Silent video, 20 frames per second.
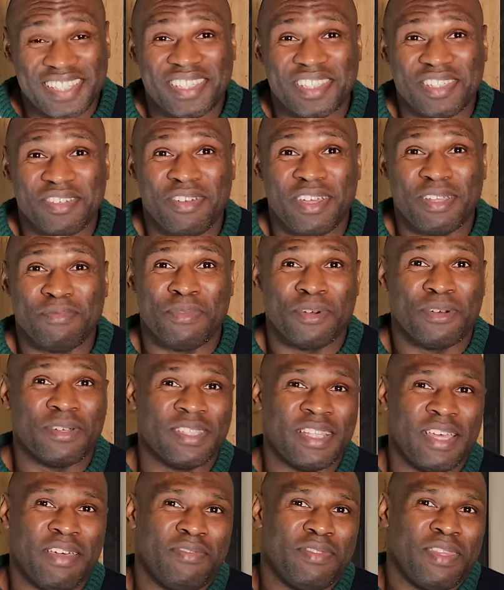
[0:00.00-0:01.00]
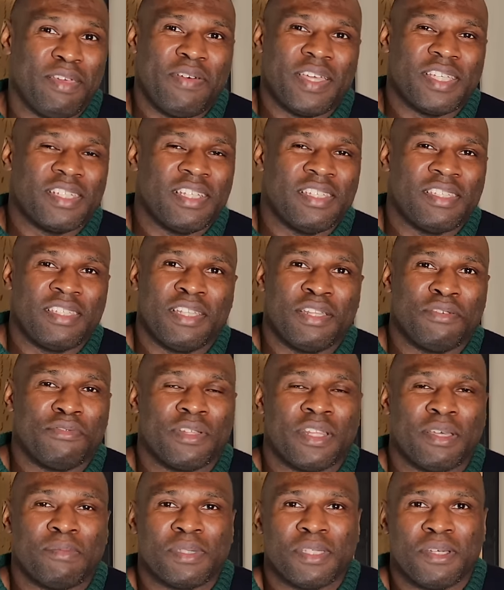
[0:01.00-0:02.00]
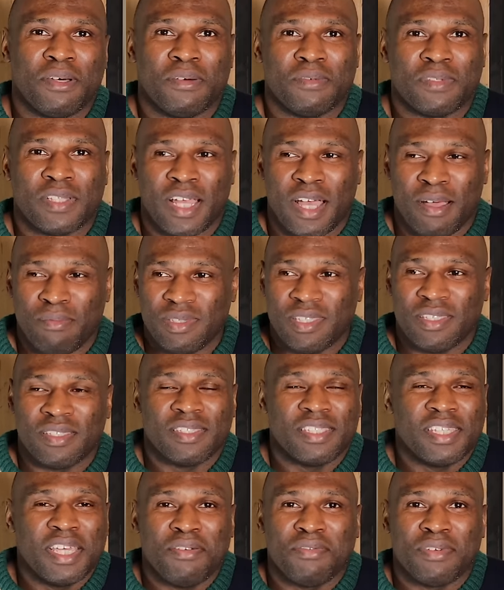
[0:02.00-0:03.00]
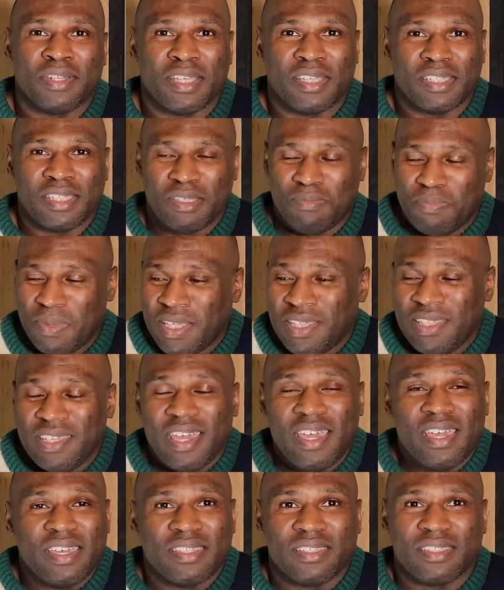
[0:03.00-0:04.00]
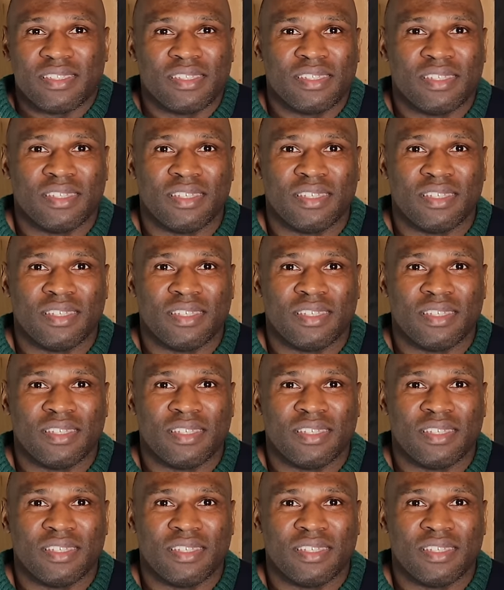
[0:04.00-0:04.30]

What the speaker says: This is correct, because they've actually seen it for themselves, that I'm sincere in this. It's been years.